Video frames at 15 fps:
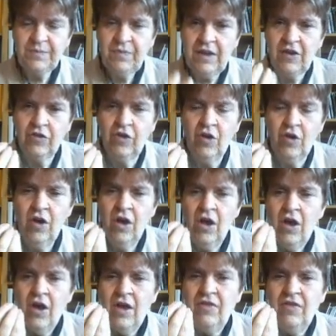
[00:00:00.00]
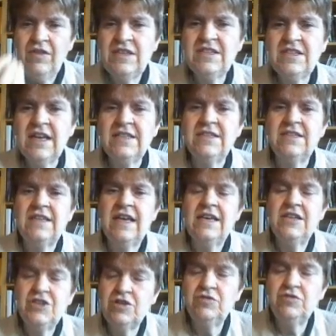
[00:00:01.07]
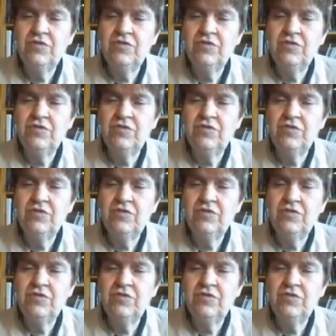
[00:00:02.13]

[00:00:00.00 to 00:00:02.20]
So this doesn't say children's